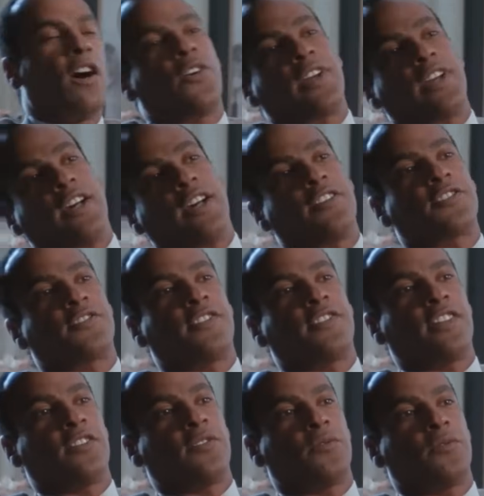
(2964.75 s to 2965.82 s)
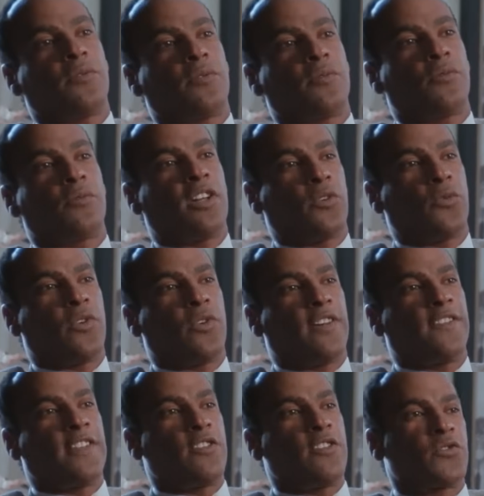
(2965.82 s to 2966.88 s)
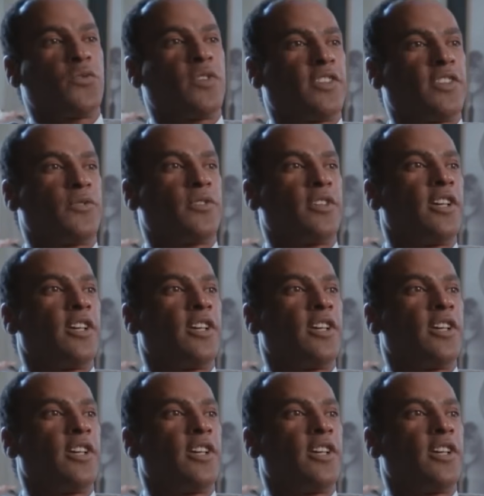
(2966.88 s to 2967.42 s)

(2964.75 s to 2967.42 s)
Oh yeah, I was very well aware of that. Was one of